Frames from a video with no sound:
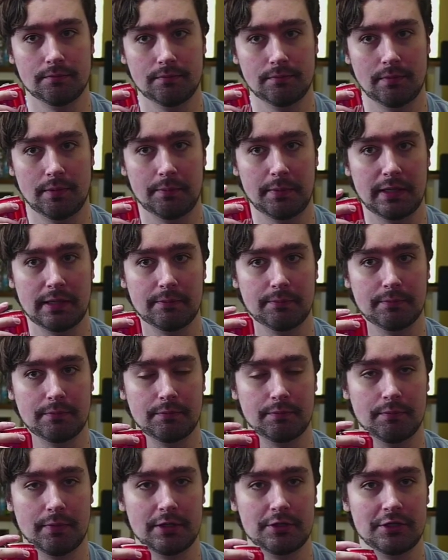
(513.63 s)
I mean,
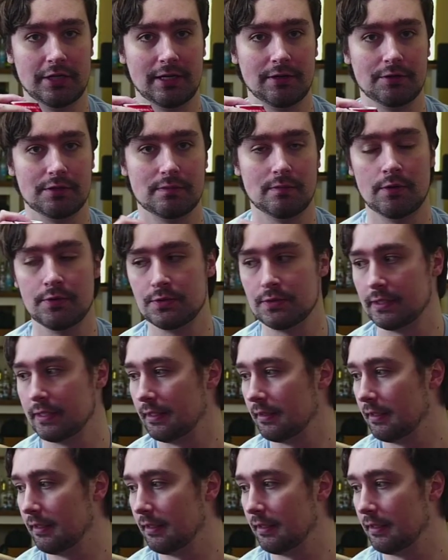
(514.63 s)
my channel is mostly